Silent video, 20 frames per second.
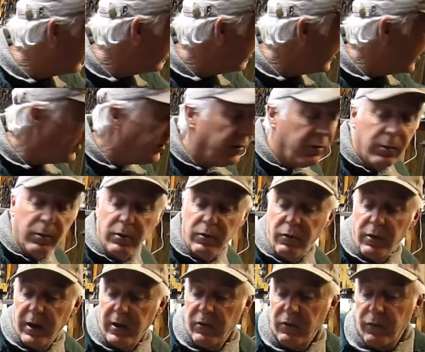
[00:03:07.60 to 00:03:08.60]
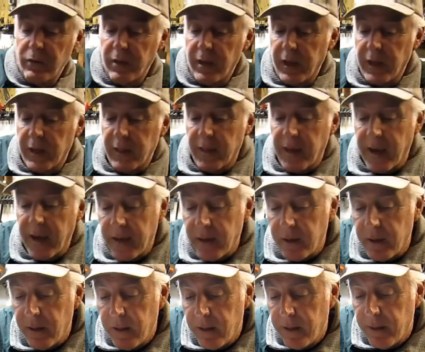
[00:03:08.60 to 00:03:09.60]
need to do a transfer like that.
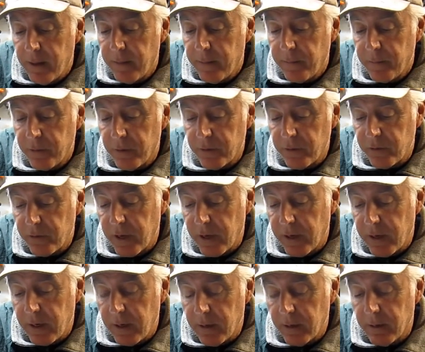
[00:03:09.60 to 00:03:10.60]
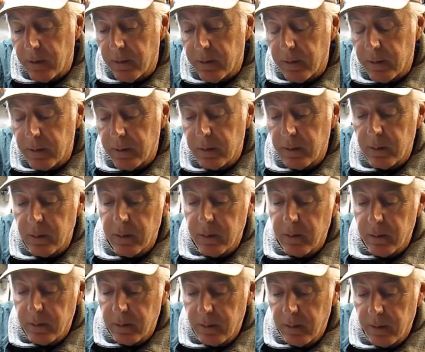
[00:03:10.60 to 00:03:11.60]
This set here,
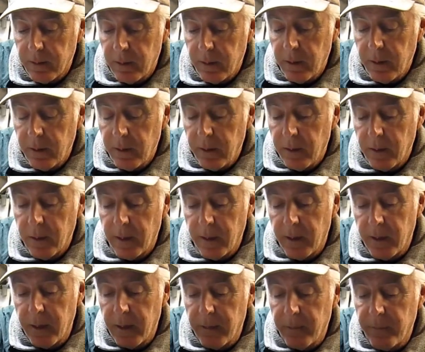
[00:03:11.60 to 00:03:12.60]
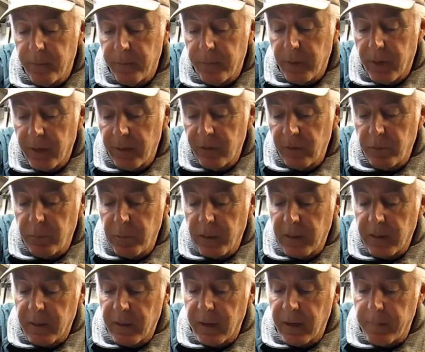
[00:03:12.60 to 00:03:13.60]
I just
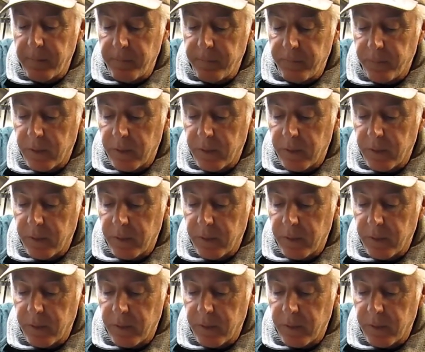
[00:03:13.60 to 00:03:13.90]
picked up.